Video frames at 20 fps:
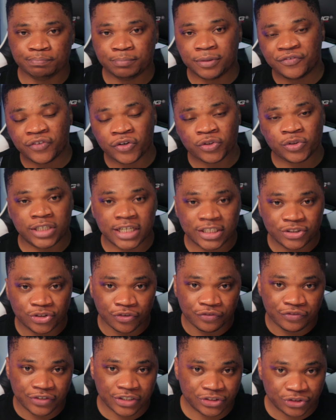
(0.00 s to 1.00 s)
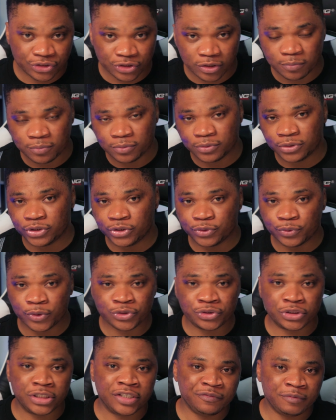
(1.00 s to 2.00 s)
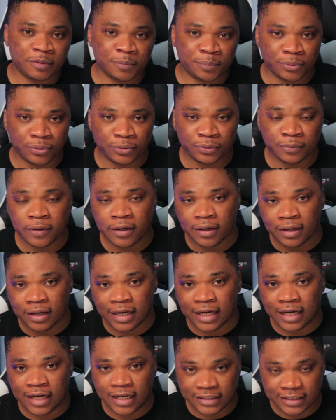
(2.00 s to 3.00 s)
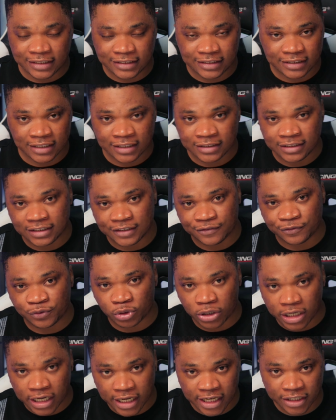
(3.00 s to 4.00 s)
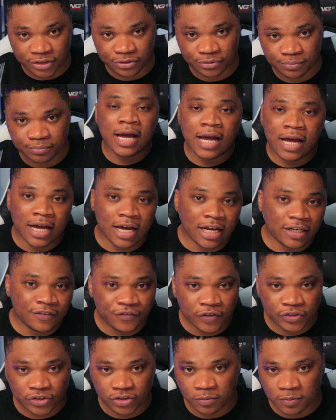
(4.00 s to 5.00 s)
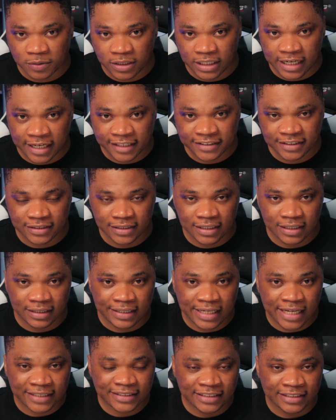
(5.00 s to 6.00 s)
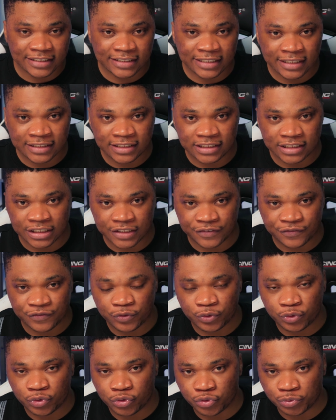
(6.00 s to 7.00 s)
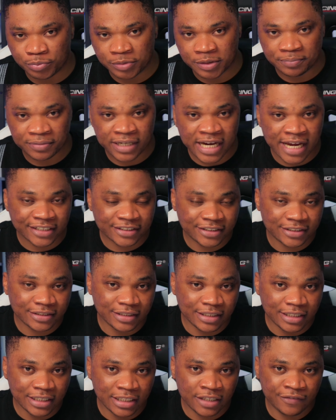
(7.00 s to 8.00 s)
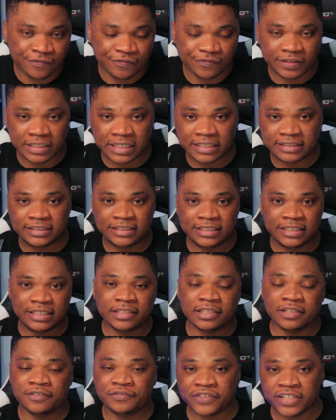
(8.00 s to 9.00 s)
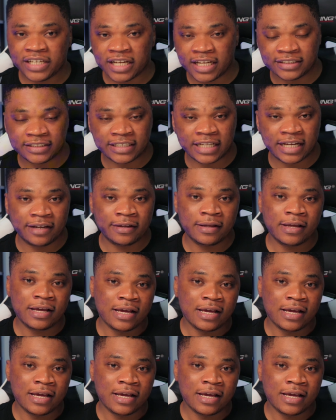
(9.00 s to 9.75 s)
before you get your first job, you want to give people an incentive to hire you. And for some clients, that incentive could be price. If they see a freelancer